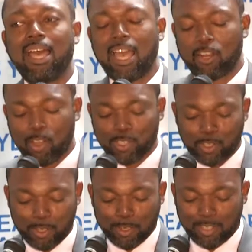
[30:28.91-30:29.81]
And
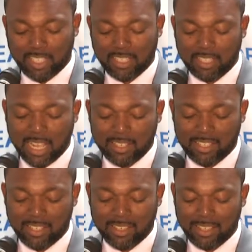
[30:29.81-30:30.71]
also, Sister
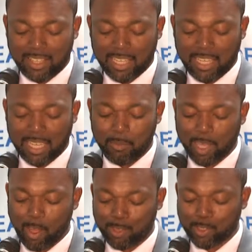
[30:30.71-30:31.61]
Delcia, it may
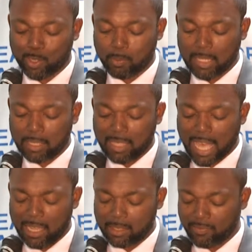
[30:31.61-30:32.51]
also mean
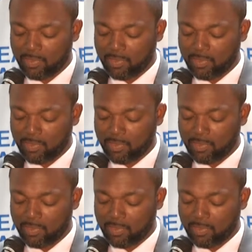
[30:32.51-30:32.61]
that